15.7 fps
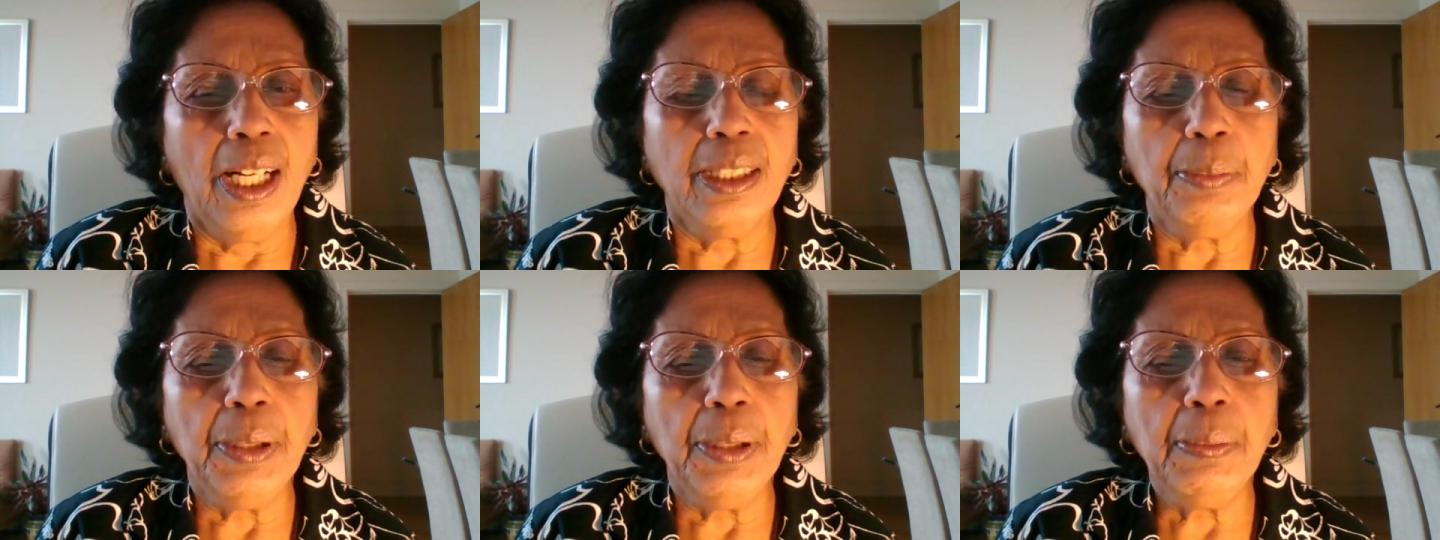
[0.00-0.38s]

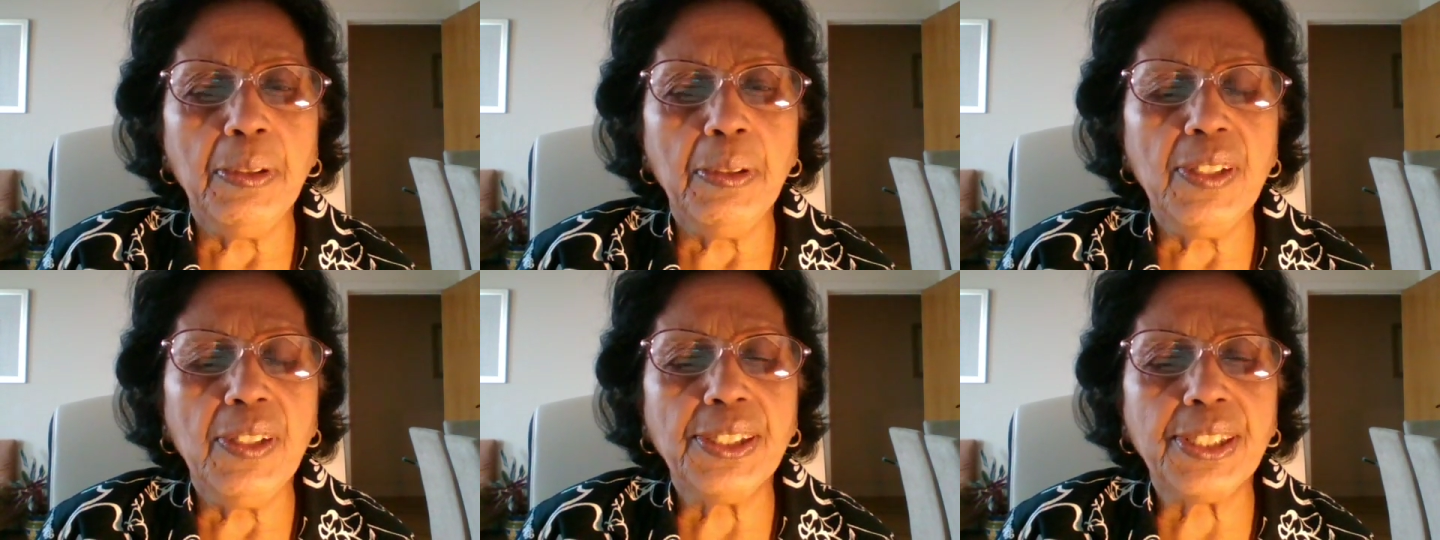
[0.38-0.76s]
The
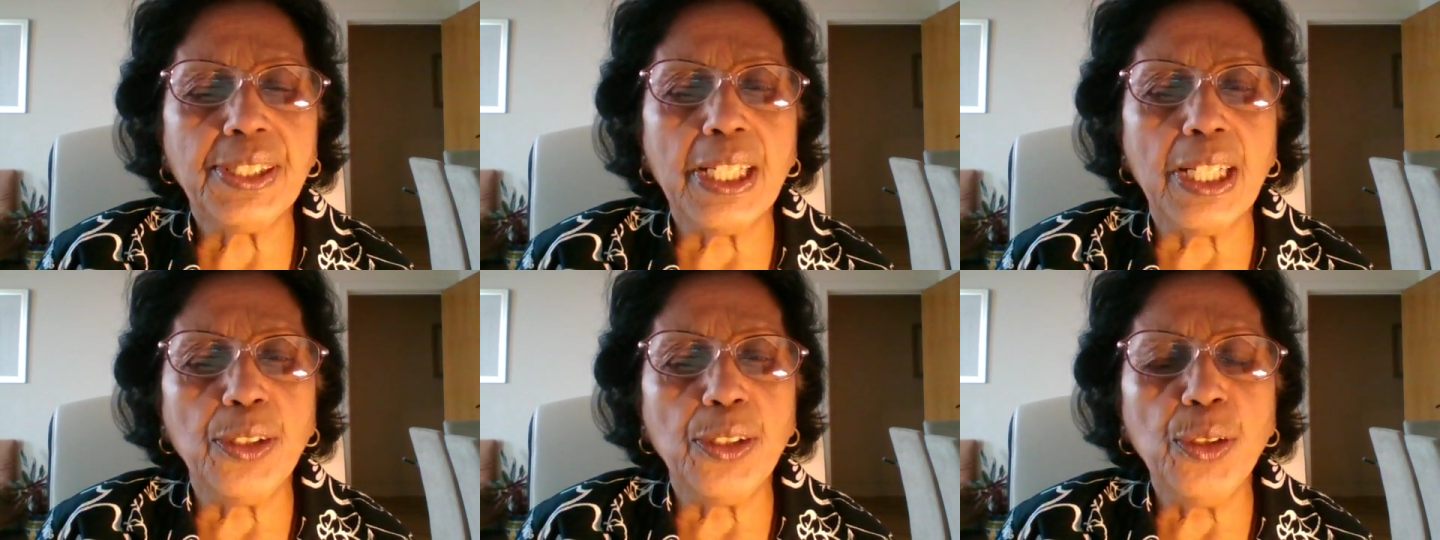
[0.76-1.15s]
people will
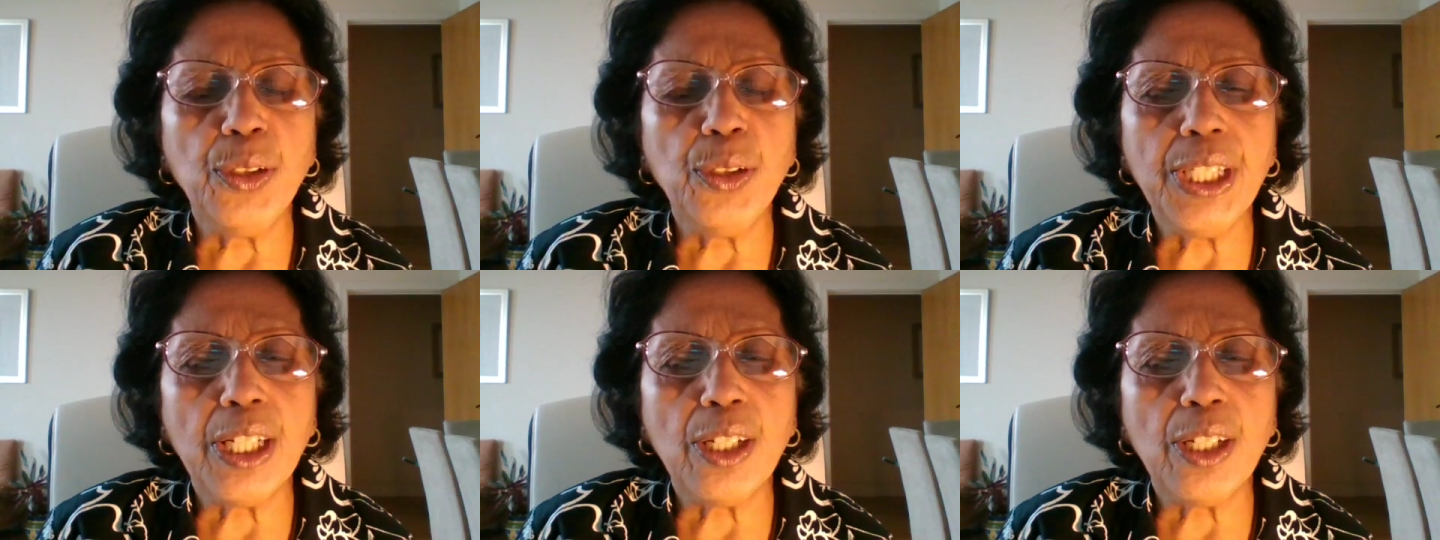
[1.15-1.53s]
say, you
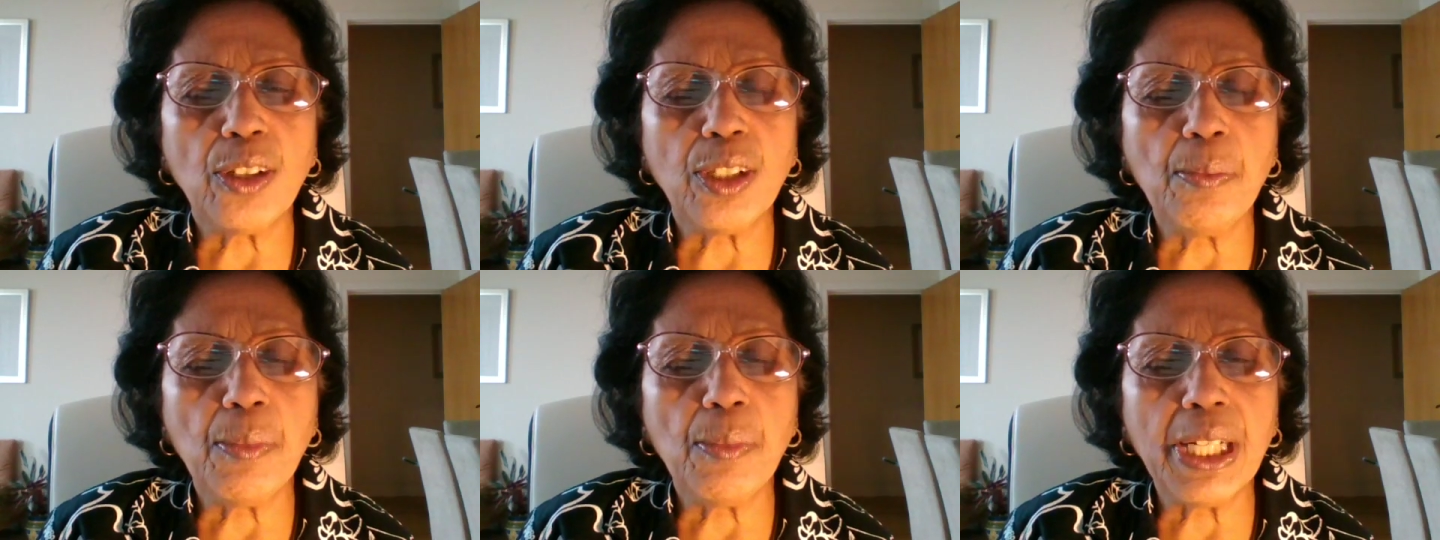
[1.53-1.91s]
need a
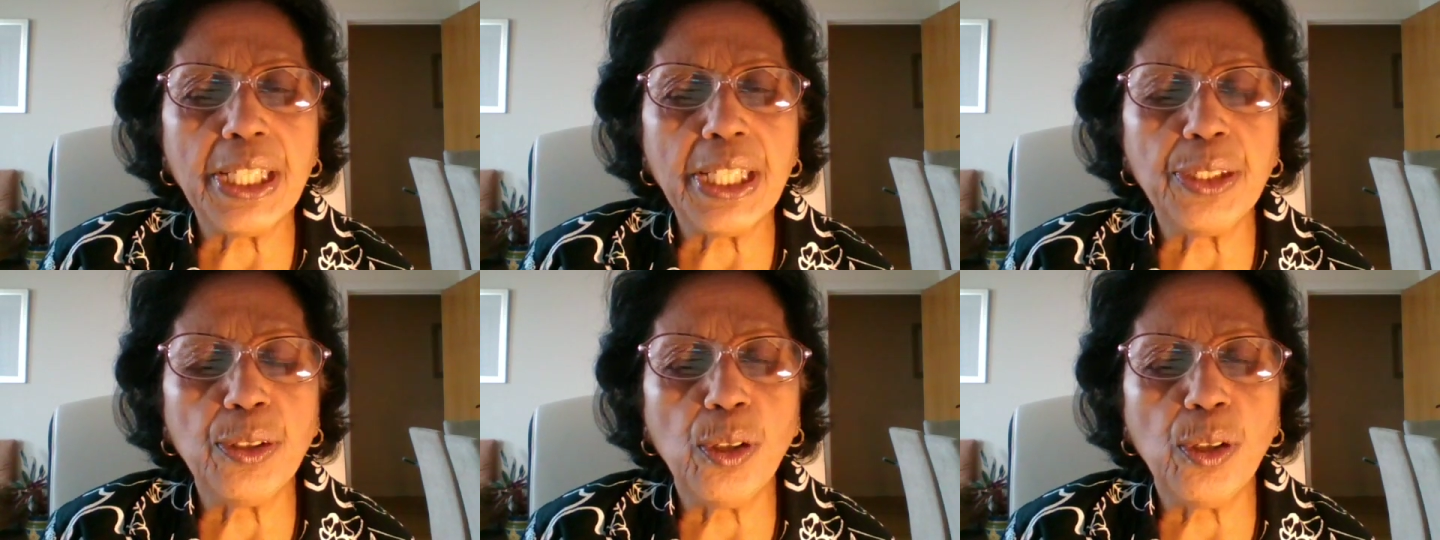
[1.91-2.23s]
lot of money to